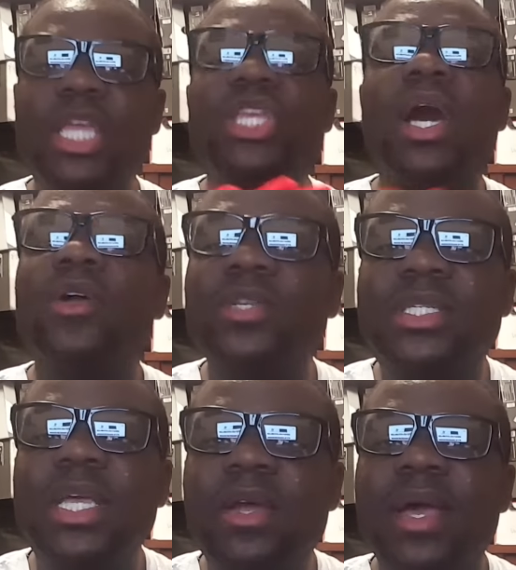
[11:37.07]
younger
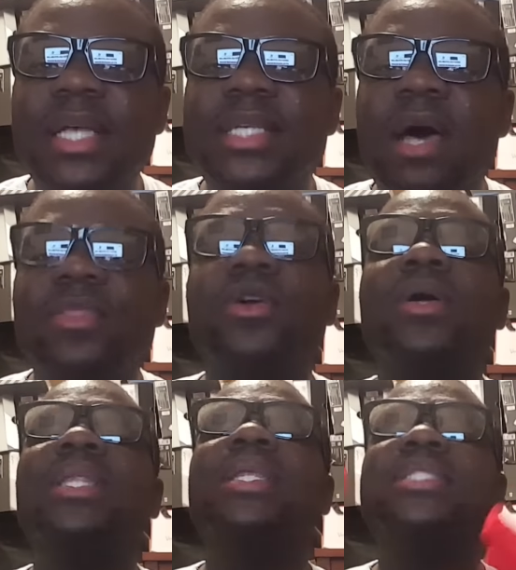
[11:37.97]
sneakerheads out
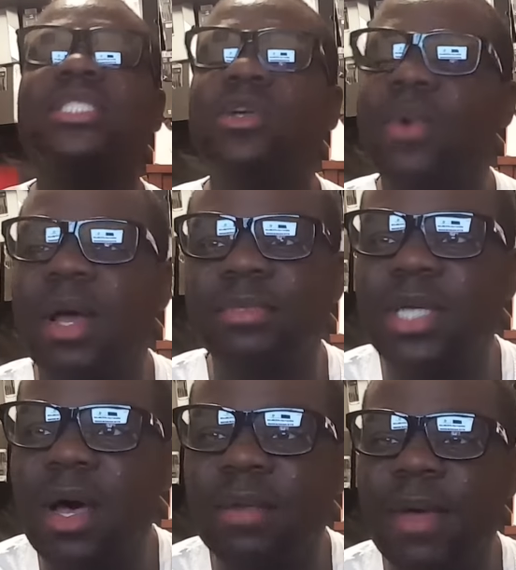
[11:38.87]
there, listen to what I'm talking